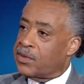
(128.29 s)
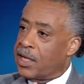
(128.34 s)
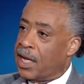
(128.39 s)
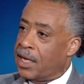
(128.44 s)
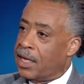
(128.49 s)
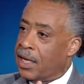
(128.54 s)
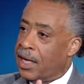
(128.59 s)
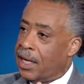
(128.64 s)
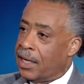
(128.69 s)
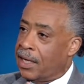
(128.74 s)
him, so
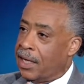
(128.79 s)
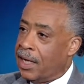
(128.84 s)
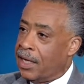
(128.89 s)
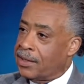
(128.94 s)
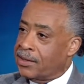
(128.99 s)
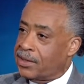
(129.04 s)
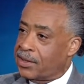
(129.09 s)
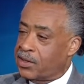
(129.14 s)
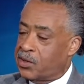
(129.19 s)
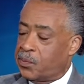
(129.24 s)

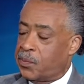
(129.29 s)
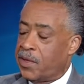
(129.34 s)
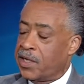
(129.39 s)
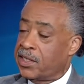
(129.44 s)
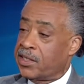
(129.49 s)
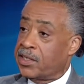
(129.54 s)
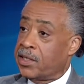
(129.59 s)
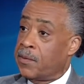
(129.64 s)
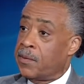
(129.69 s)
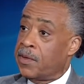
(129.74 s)
I
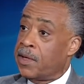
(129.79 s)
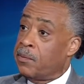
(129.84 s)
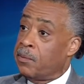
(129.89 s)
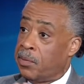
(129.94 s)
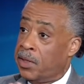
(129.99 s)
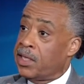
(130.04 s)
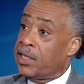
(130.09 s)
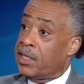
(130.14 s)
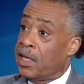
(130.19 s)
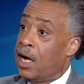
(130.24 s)
suspect some of
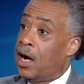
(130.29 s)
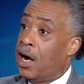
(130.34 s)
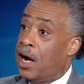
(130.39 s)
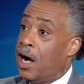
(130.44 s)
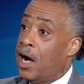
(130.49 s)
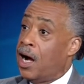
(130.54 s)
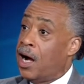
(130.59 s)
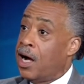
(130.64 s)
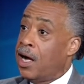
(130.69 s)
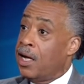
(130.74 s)
them. But there
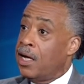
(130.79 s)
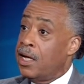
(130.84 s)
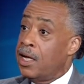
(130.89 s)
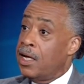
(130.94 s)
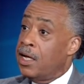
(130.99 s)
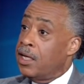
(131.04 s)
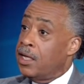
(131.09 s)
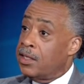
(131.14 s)
are